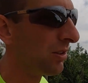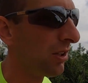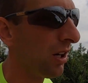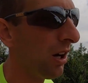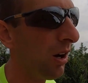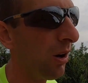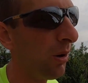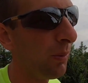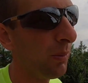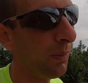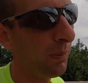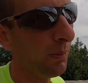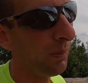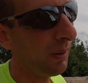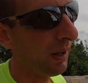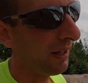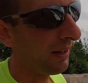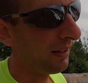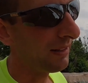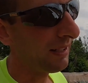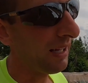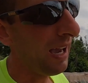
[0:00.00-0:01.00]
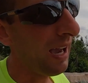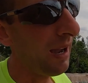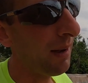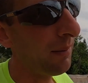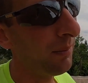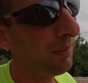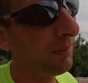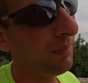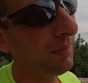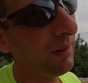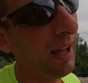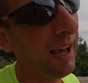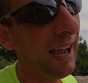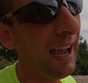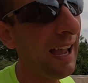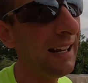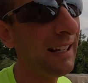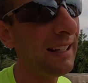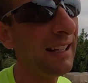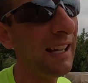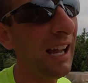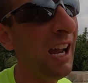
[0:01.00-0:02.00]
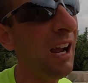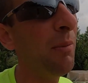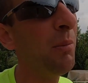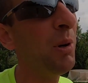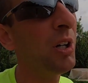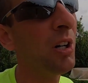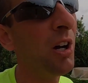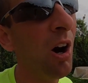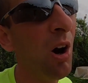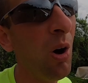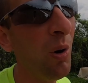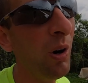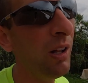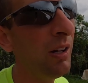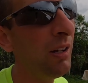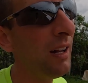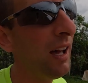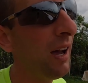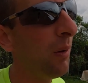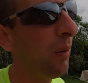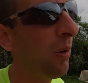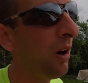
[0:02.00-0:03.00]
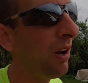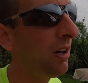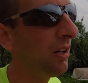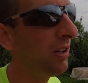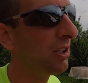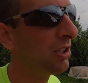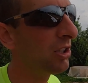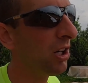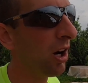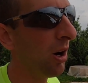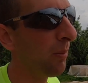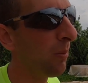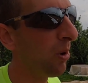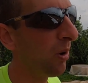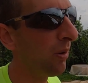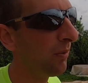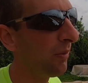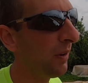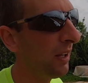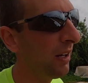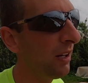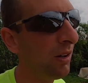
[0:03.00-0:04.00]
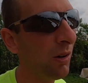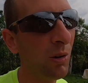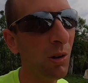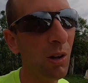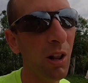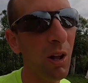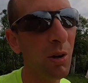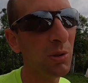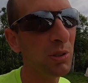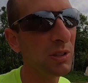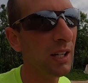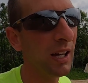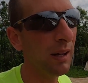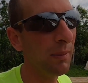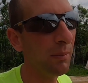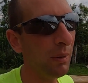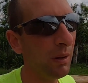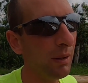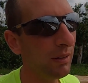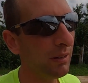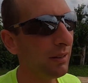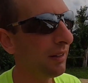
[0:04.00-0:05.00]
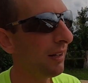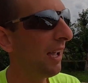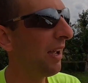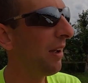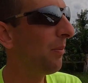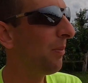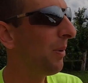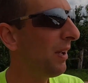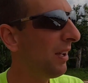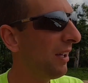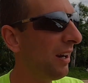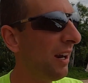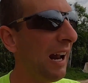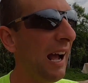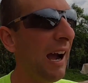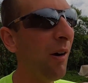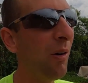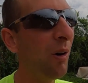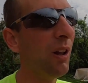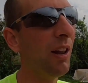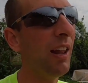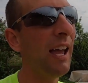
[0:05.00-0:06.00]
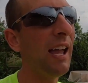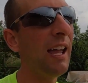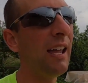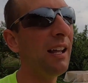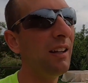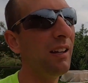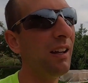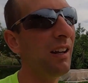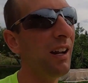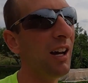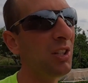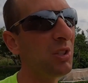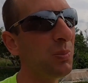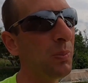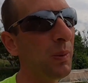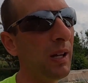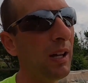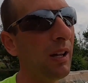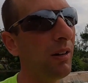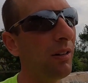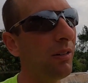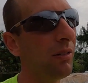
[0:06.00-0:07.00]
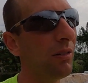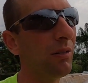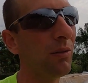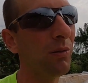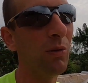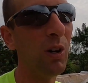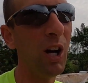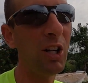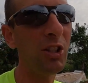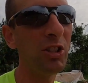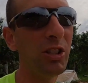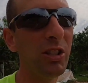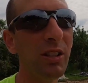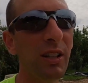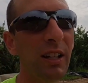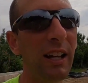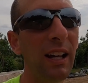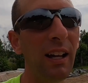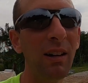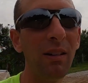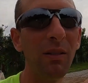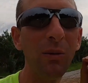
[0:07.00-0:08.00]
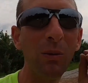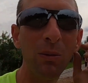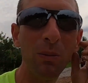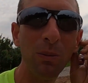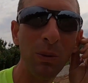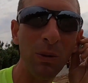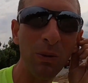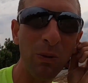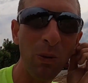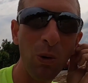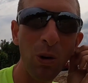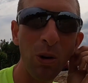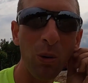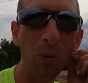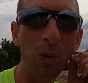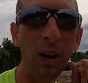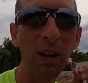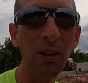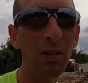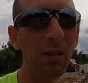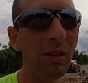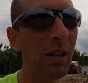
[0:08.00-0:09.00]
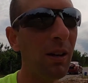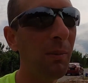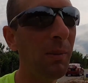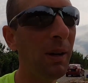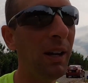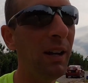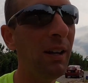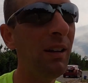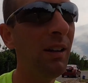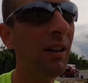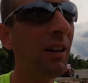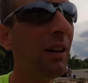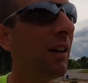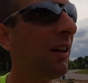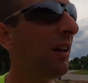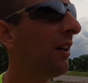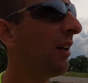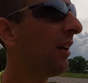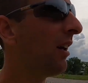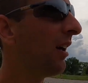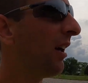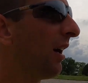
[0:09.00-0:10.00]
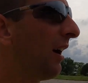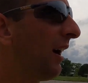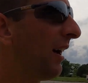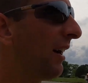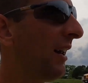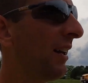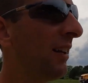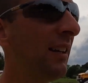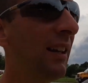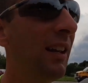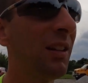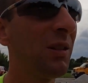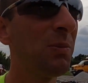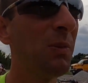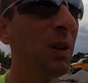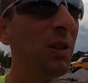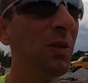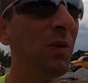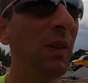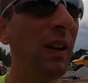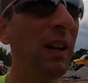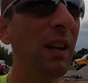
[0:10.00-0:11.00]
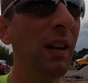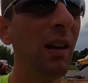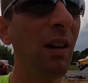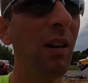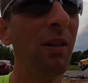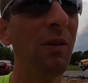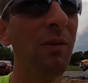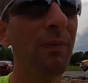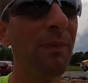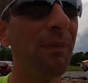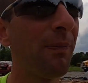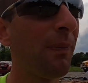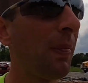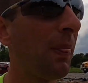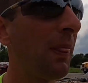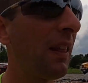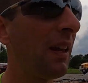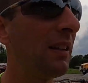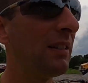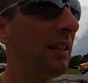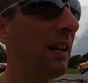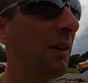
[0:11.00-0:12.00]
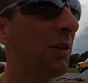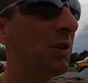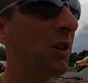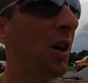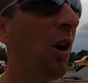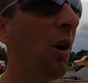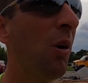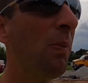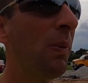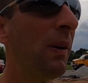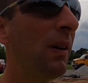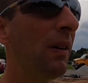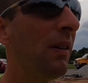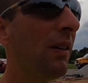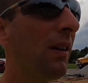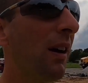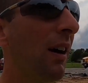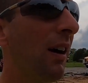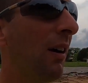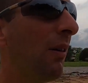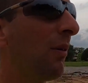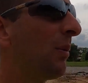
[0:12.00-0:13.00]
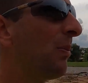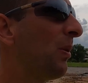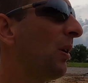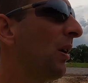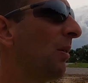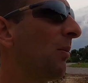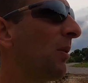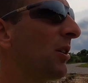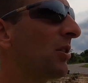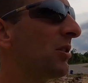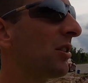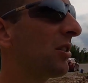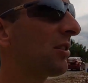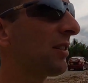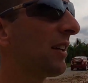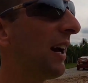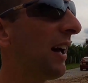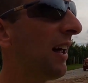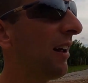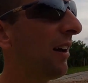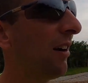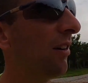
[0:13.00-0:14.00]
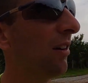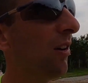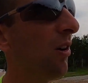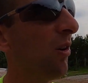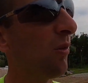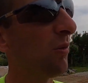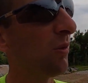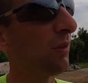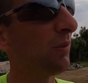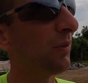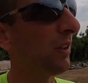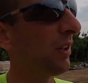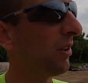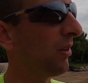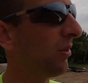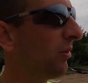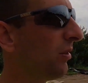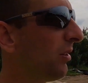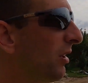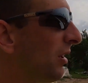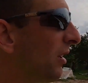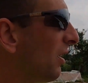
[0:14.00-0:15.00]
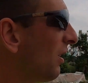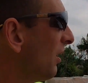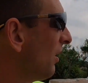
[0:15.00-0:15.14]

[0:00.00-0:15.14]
So by the time I had the camera going, I wanted to show more video close up, but they being an hour late and us being rushing to get before the weather come in, I didn't get as much video as I was hoping. We pretty much just got an overview.